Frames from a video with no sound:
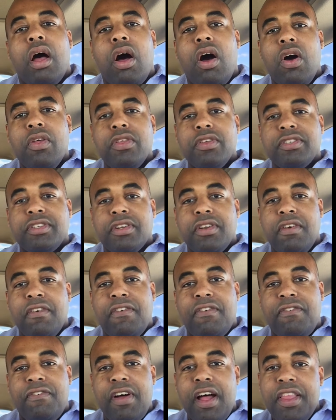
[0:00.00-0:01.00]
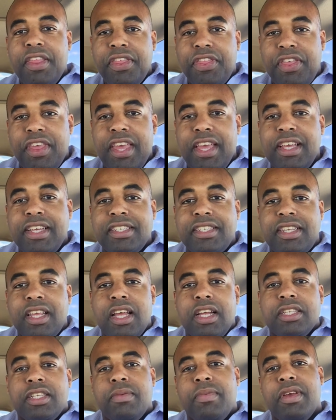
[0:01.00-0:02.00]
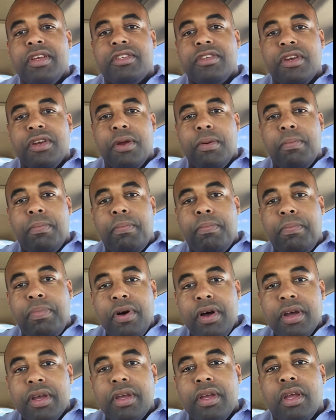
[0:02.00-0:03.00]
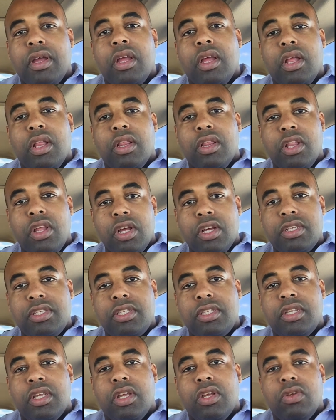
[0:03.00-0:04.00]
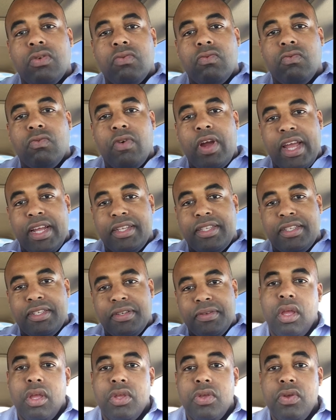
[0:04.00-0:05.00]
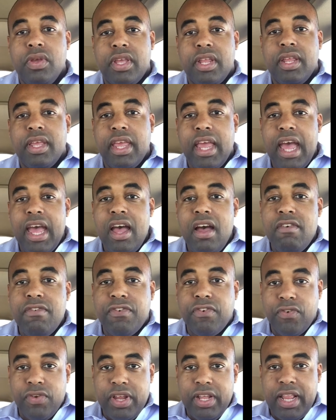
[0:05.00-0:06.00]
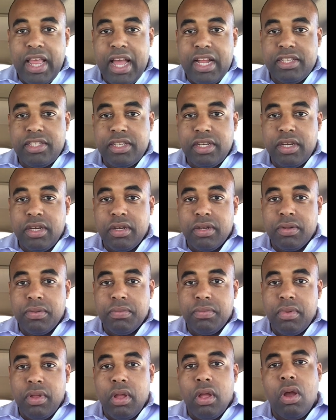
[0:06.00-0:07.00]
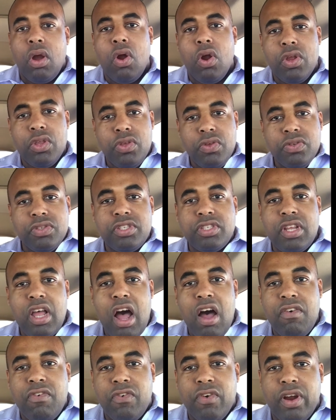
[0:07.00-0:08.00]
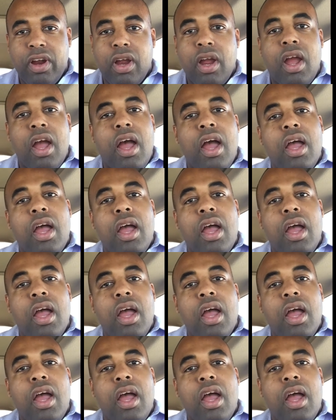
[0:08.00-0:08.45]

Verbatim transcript: all those little fun things to make sure your book looks right. You can get a freelancer or use software.